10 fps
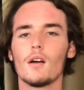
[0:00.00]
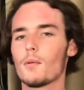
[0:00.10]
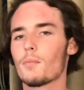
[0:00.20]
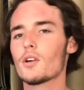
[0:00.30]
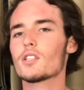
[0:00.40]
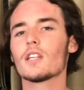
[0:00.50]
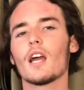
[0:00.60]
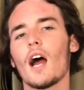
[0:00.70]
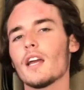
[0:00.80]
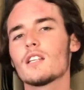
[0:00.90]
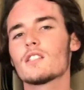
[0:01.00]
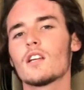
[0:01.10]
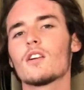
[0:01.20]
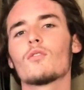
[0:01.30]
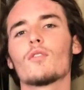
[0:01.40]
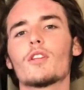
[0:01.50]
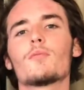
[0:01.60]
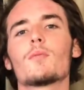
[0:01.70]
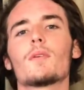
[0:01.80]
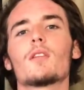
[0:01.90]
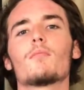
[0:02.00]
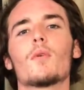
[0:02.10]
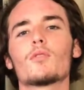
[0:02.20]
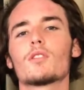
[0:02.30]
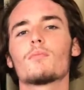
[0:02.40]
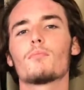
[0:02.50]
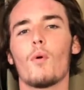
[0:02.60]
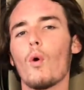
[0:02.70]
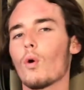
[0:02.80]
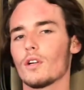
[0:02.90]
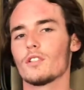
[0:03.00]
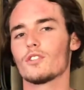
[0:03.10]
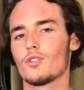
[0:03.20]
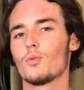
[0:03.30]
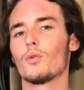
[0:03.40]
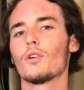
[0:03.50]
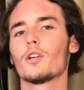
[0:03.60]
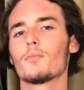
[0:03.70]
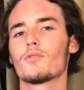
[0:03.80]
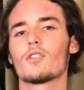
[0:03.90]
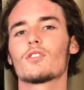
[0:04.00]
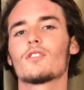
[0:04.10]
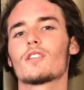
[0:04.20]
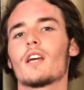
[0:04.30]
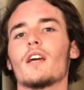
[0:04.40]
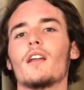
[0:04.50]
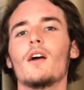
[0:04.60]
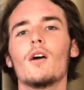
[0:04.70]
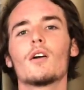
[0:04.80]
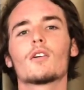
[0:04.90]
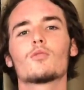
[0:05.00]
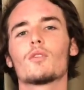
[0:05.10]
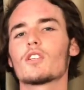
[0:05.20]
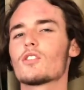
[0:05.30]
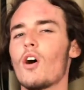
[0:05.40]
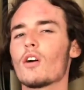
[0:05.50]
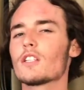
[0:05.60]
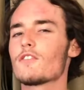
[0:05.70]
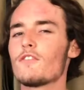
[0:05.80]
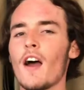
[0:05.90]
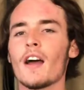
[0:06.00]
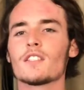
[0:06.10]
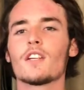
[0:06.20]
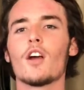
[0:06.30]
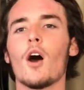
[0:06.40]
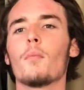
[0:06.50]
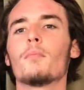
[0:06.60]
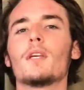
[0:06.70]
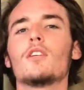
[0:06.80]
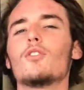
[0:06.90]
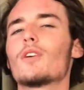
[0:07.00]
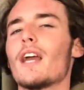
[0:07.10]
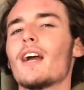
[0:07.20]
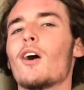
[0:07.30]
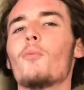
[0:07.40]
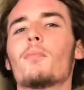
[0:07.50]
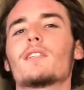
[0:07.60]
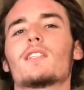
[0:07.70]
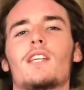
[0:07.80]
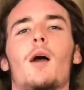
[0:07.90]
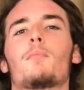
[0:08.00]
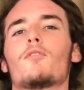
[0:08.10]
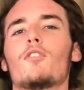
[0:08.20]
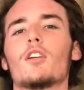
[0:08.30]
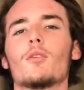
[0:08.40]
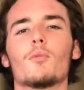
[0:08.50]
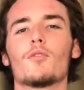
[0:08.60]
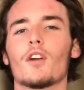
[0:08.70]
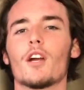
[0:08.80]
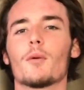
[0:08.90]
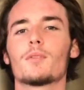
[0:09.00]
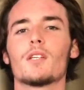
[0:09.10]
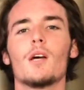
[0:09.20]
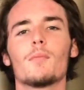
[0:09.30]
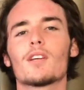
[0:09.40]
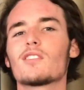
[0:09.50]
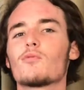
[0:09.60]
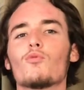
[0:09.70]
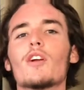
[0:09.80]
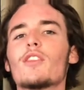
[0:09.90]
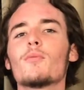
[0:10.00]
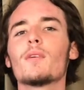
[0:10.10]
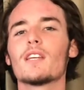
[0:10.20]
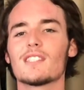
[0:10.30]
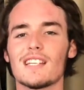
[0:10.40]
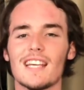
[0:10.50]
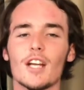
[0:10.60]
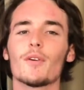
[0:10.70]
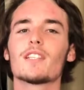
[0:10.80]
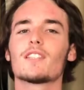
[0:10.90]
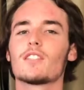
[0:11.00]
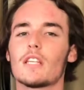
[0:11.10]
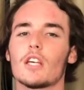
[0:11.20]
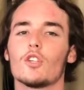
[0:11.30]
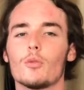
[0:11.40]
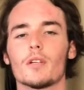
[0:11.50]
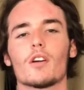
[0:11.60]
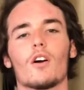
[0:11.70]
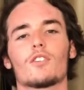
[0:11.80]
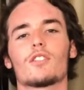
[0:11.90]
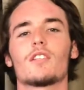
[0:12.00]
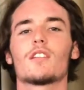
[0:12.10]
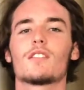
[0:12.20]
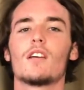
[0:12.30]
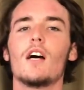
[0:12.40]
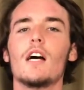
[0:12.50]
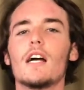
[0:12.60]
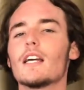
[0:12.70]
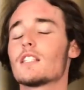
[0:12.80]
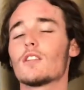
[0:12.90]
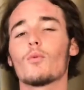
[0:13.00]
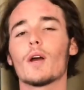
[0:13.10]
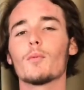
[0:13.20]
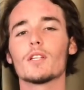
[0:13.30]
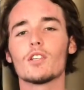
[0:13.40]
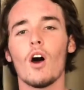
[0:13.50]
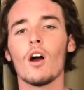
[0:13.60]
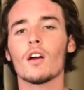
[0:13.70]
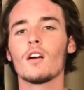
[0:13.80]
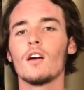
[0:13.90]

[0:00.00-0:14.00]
Personally, I consider rhythm to be the most important tool in a musician's kit, because when a song is fast and upbeat, you can't help but to tap your feet or move your hips, because rhythm is inherent to the human consciousness. It's in the way we talk,